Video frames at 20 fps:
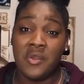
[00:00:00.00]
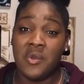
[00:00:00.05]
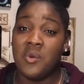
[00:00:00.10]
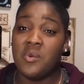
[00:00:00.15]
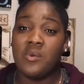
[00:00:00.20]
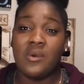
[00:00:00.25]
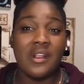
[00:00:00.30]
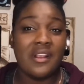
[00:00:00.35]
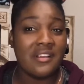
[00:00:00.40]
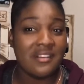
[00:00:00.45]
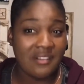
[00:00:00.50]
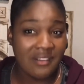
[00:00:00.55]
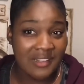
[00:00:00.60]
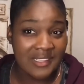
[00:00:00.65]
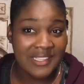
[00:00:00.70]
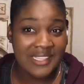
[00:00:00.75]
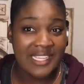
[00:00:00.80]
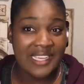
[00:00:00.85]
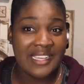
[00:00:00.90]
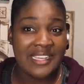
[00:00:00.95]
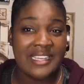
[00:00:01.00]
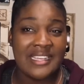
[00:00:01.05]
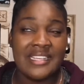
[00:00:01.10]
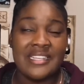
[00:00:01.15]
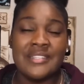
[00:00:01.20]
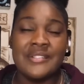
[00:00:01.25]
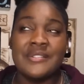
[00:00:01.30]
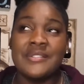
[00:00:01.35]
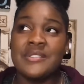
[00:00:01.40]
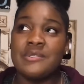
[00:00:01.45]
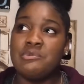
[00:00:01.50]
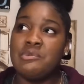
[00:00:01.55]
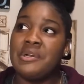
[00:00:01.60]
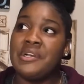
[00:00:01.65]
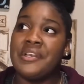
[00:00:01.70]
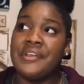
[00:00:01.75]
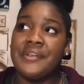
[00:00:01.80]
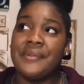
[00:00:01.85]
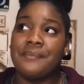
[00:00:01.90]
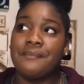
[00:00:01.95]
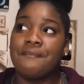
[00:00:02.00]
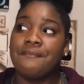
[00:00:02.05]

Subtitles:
working on things, but,